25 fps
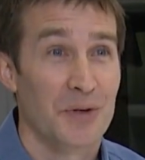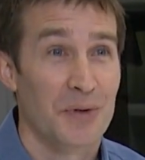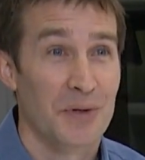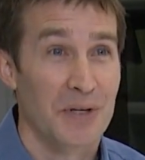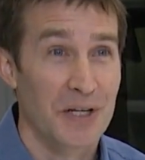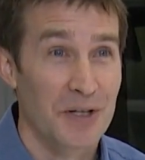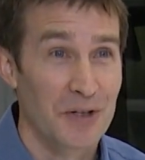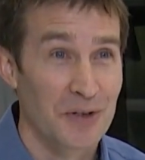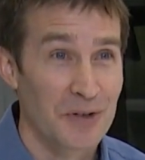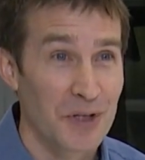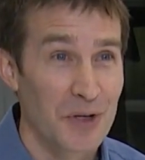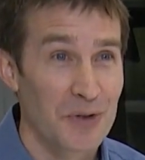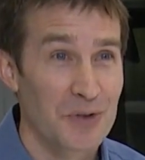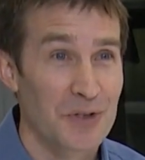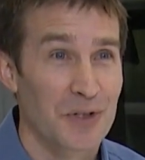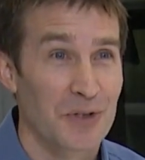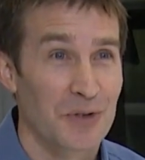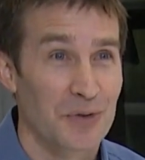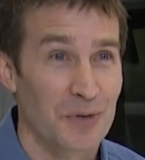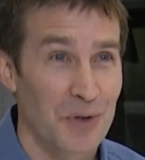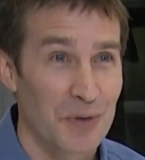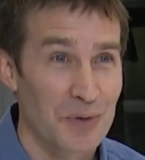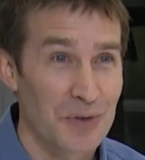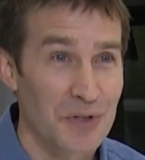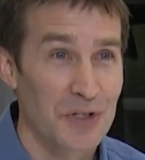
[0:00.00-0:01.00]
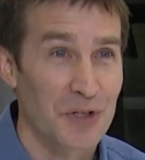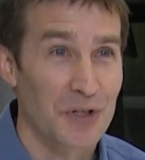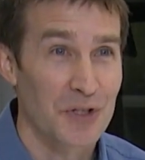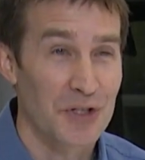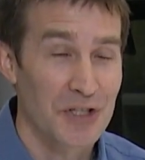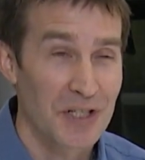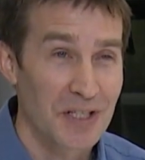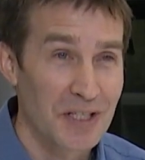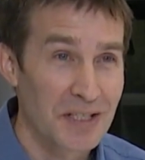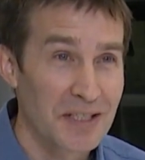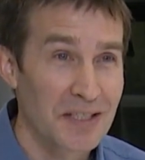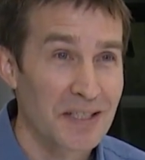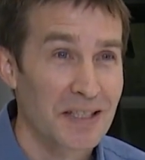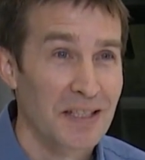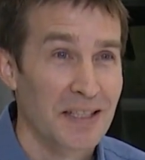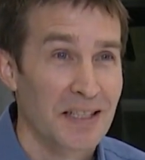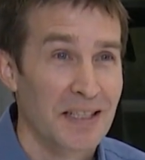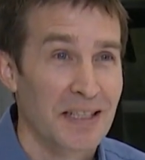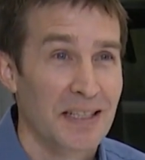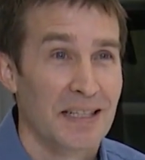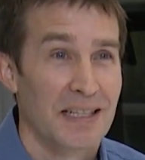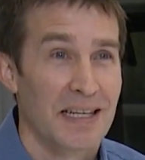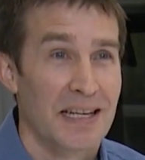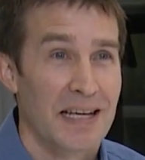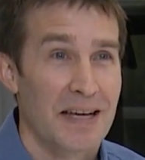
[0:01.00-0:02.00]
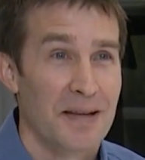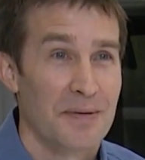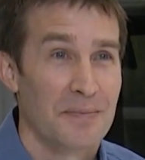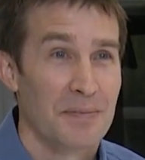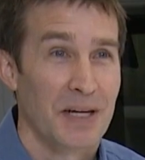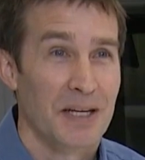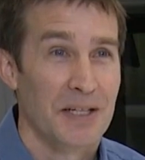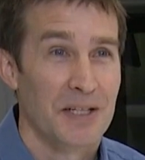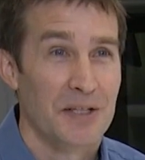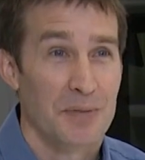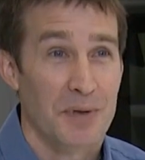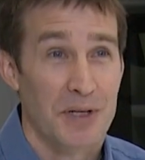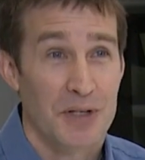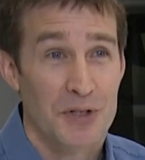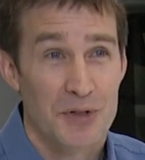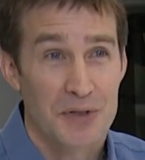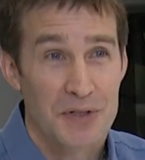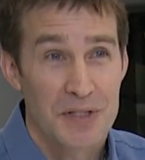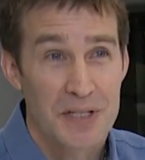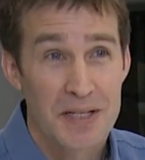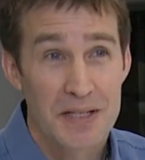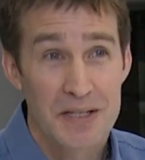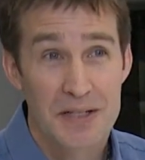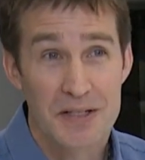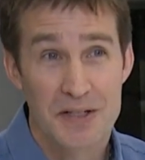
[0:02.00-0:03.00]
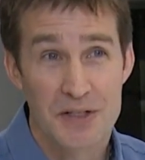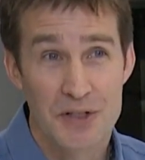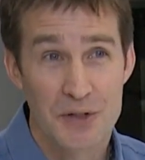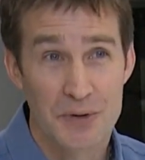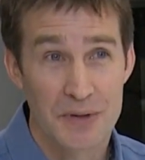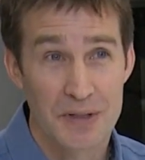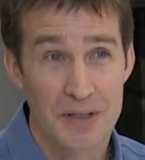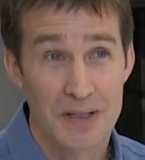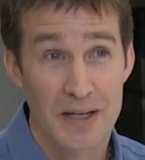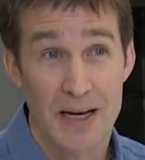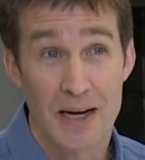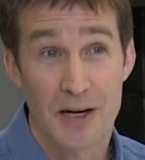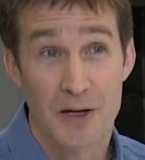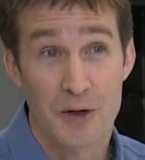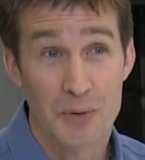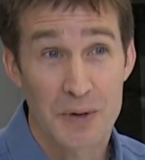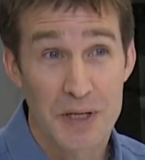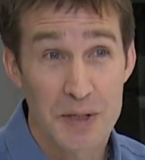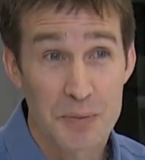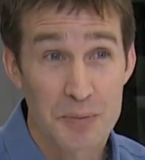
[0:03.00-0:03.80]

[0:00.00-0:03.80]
Dr. Kaalan Johnson is a pediatric ear, nose, and throat surgeon at Seattle